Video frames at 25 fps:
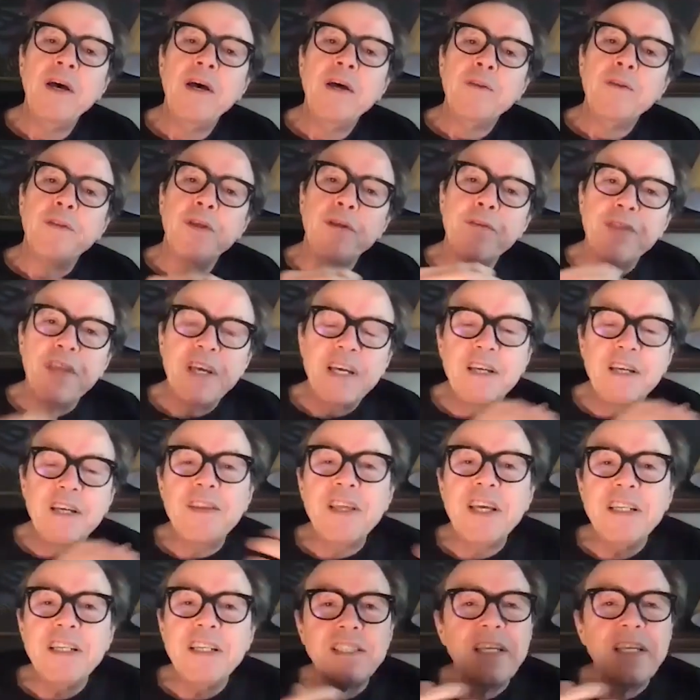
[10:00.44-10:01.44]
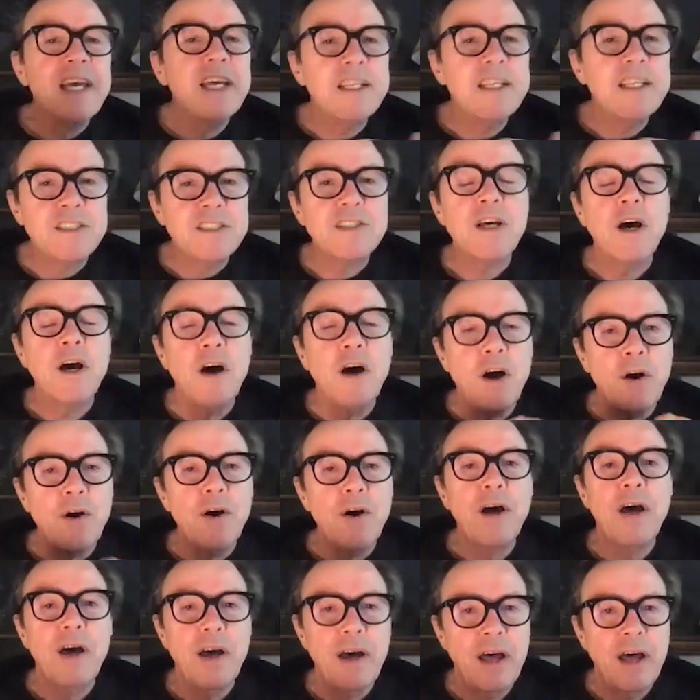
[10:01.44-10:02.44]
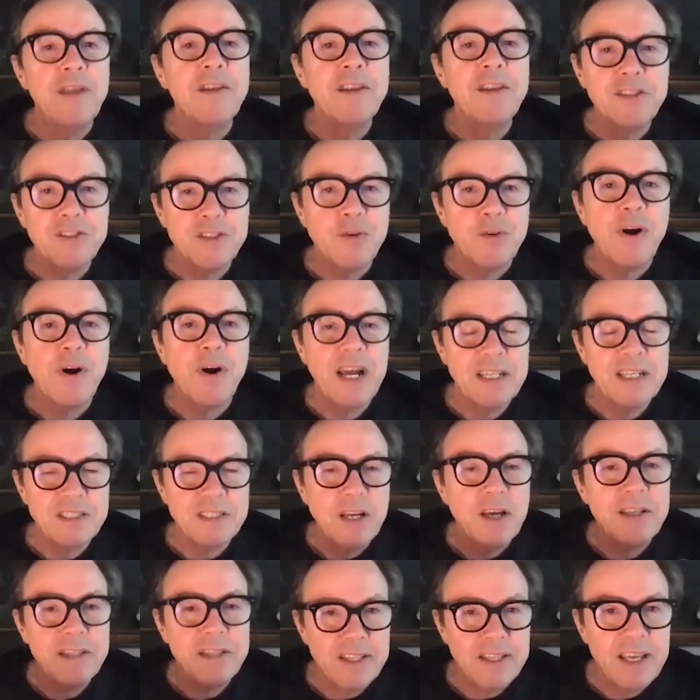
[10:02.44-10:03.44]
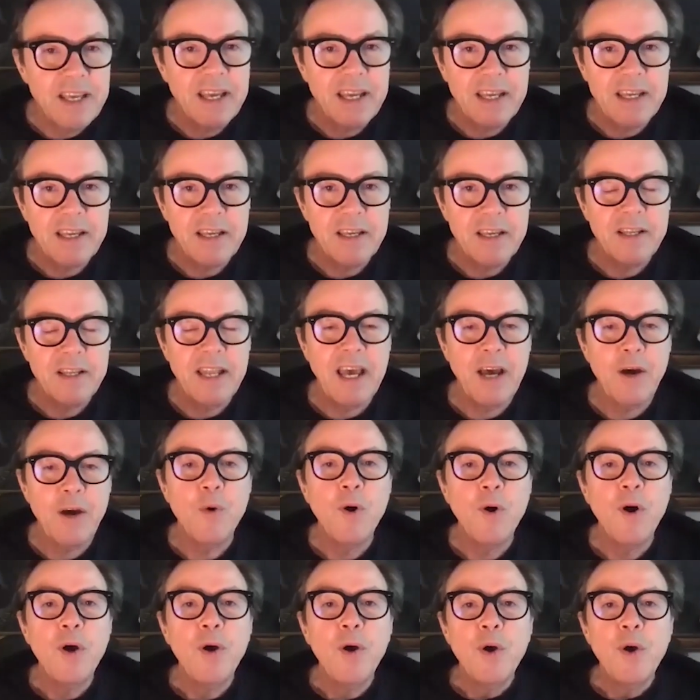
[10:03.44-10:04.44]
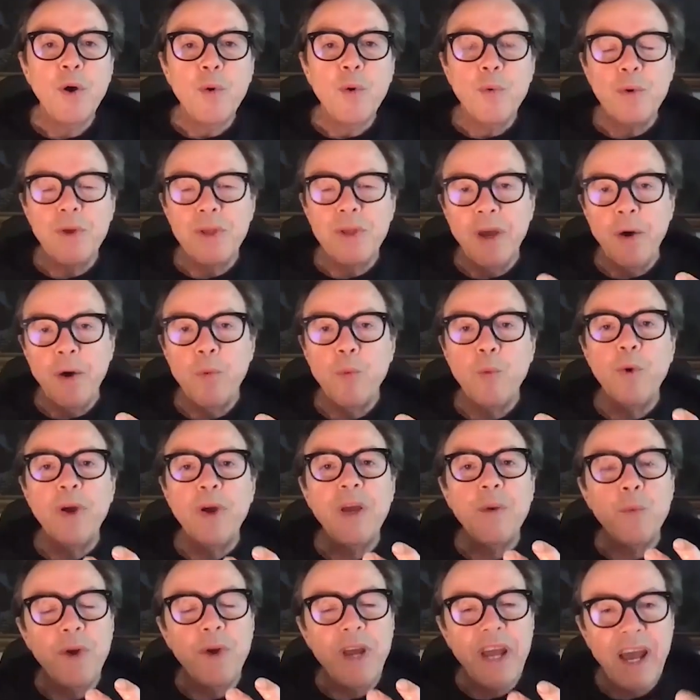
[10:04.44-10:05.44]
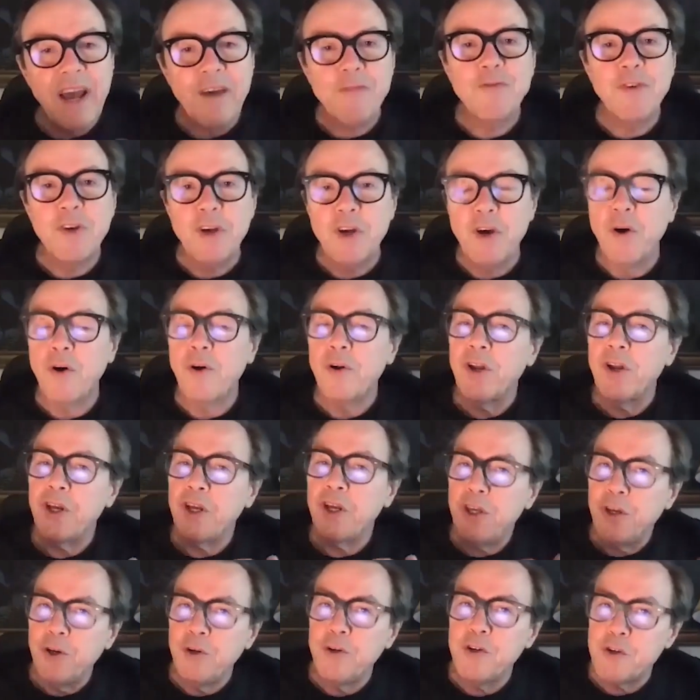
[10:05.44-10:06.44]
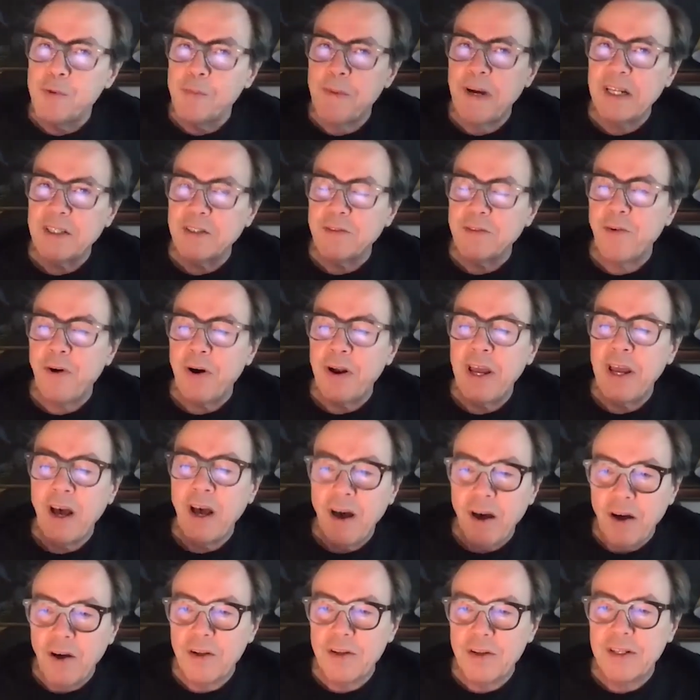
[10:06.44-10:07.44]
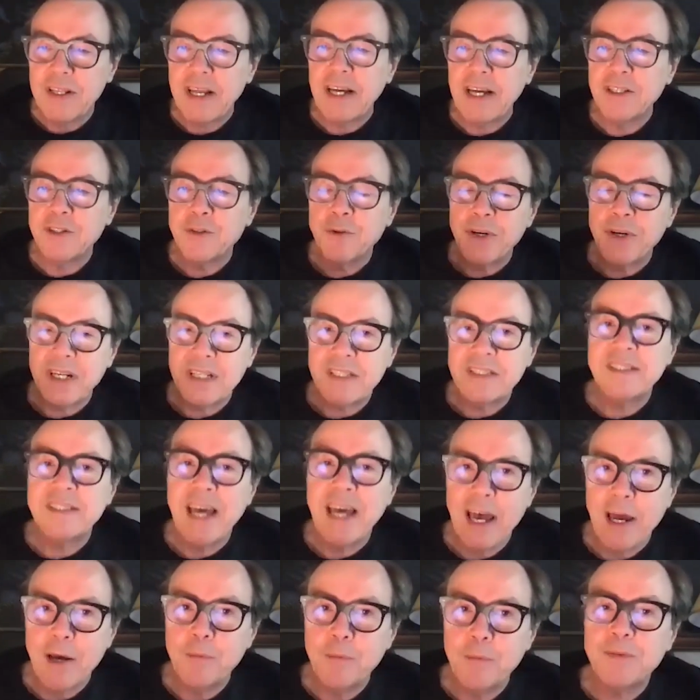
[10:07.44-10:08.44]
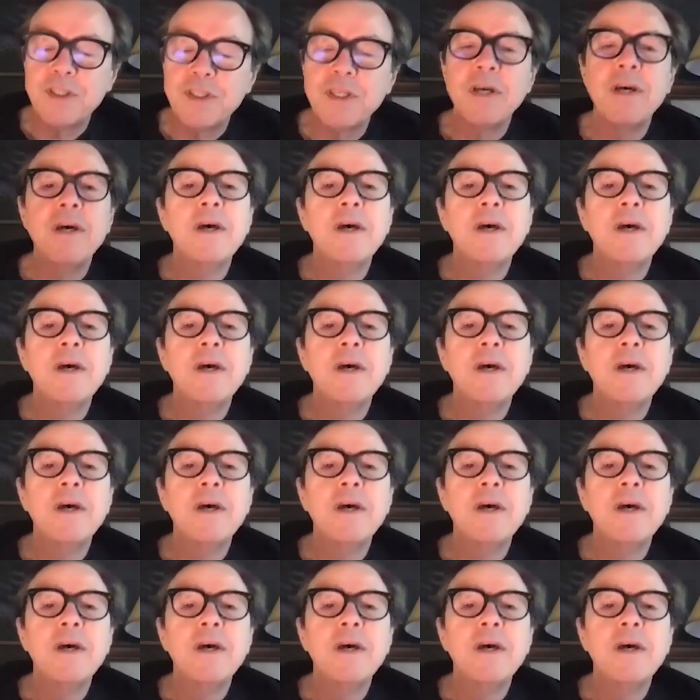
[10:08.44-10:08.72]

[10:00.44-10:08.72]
that these kids are under stress, I think. Now, you know, we haven't got a huge amount of very hard data except